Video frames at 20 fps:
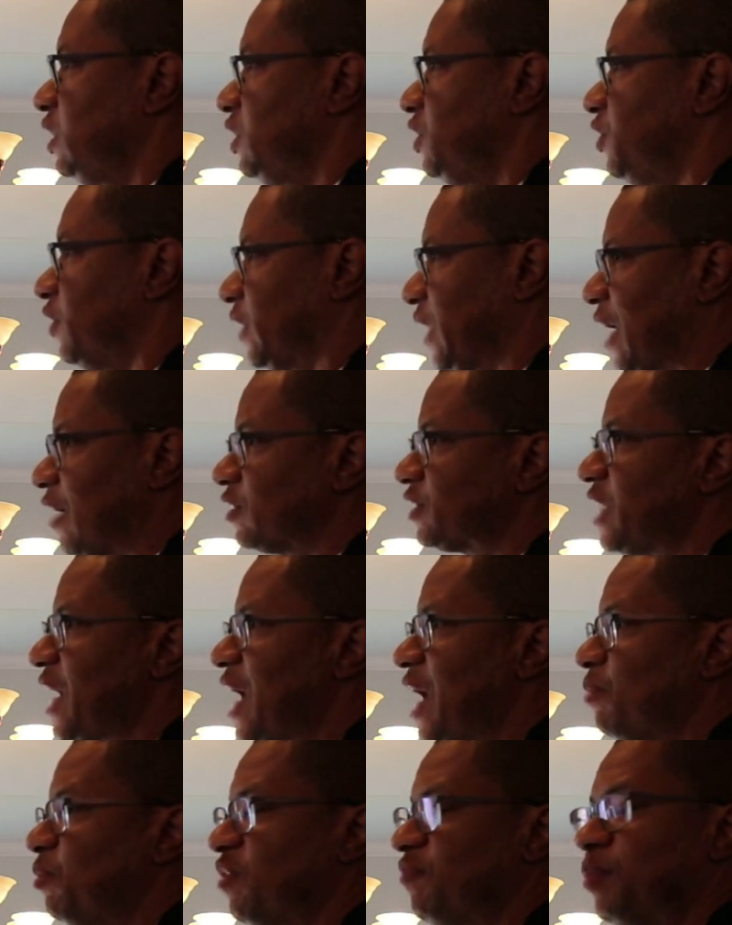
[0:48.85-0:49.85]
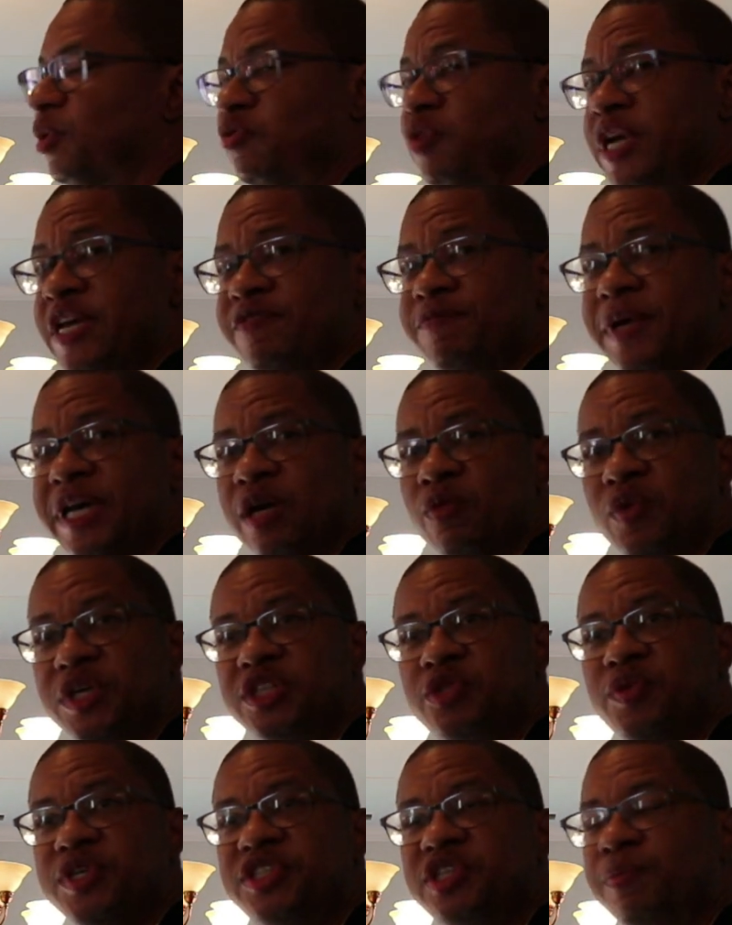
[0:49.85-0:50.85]
During our time of bereavement in
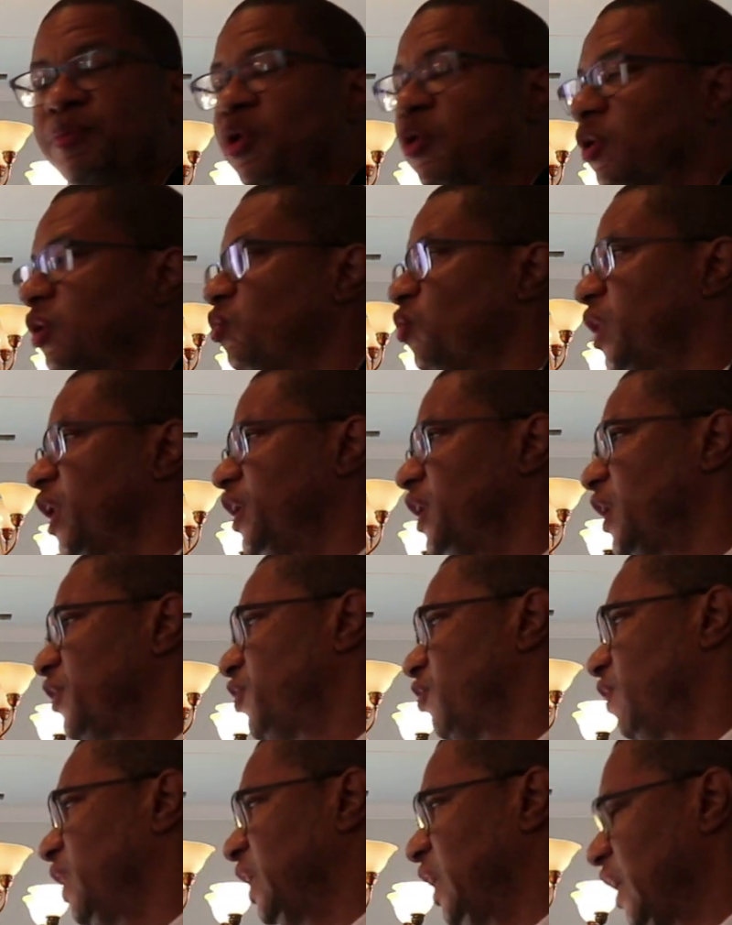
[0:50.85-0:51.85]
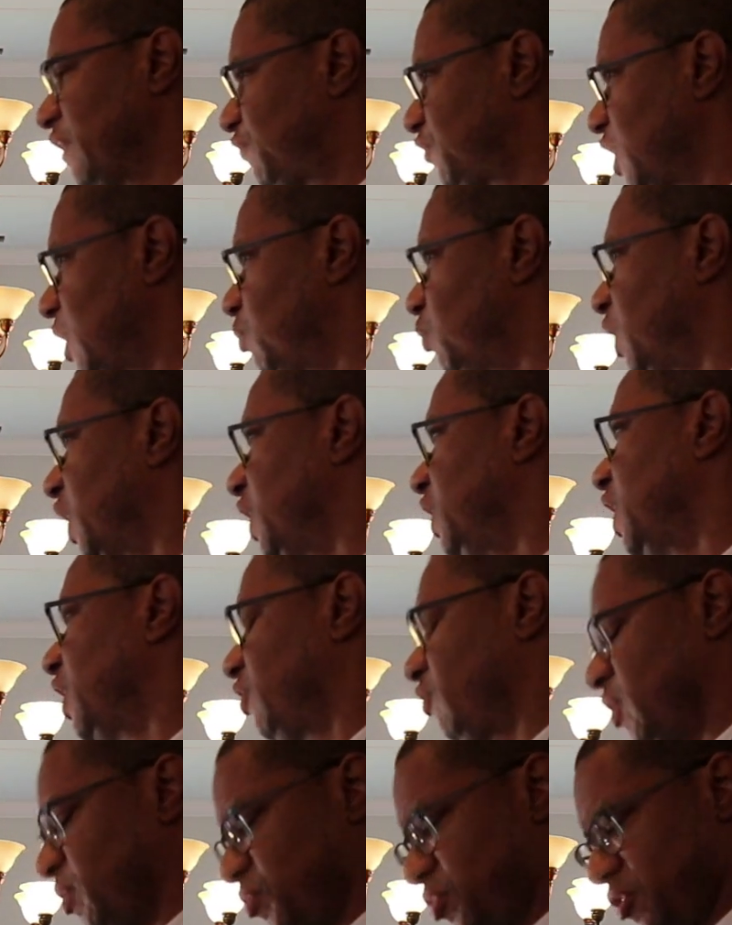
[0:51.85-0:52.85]
which we support one another and lift up one
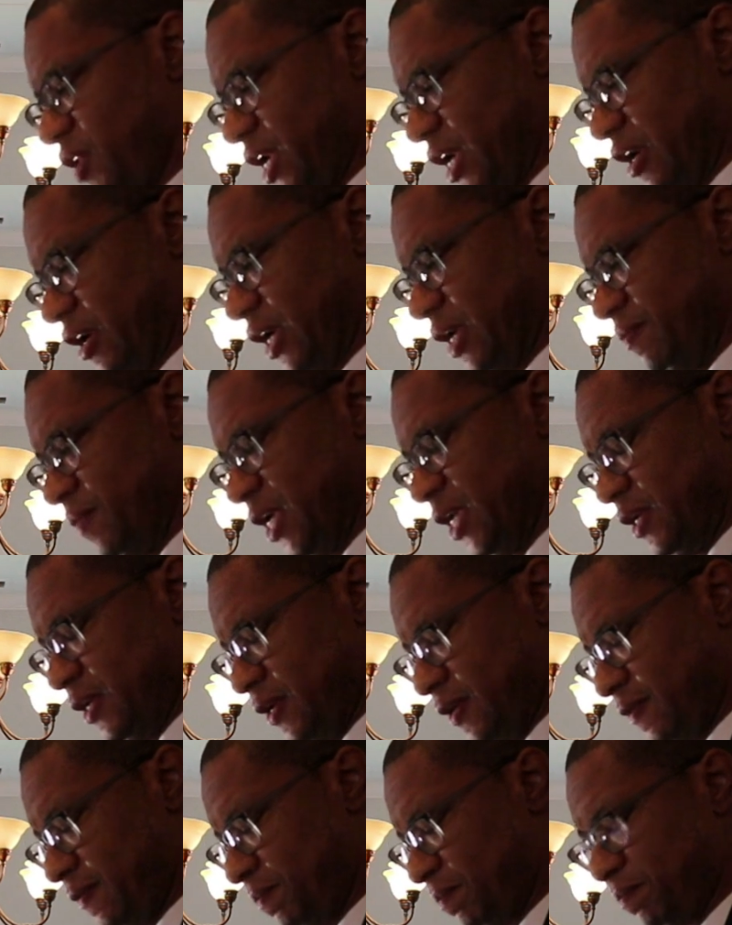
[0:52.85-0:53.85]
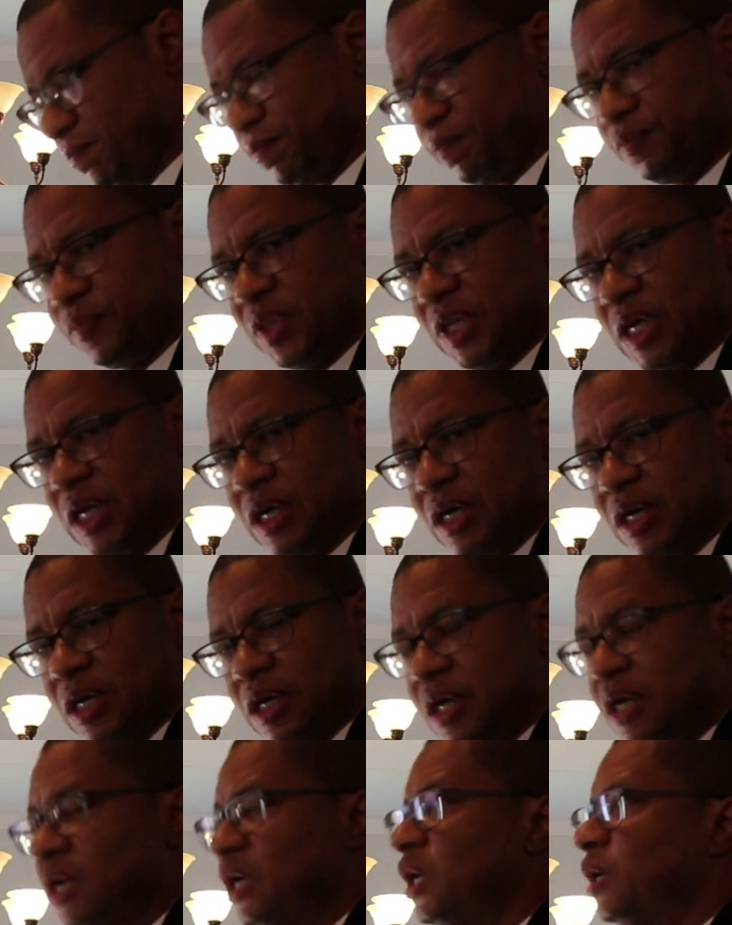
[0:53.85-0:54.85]
another in prayer, amen.
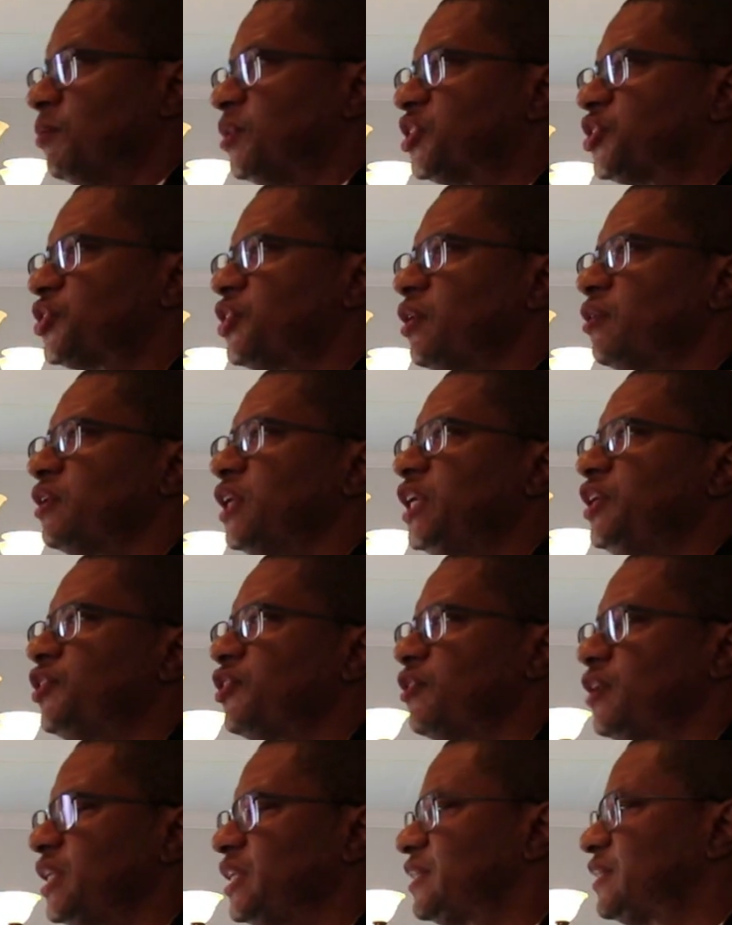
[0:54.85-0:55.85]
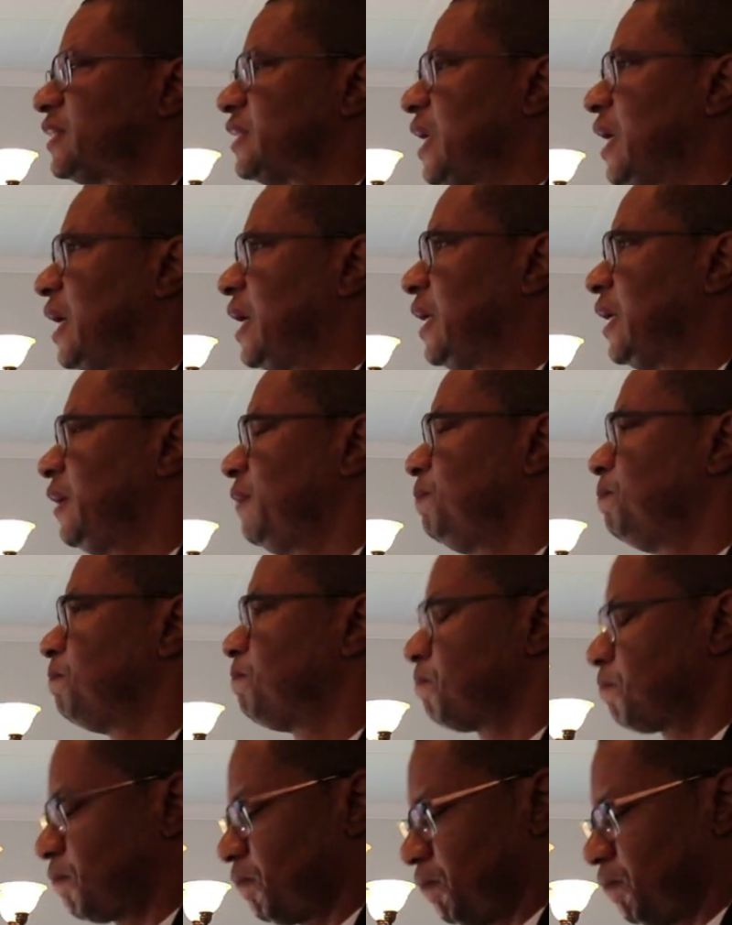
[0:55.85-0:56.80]
But certainly during this time,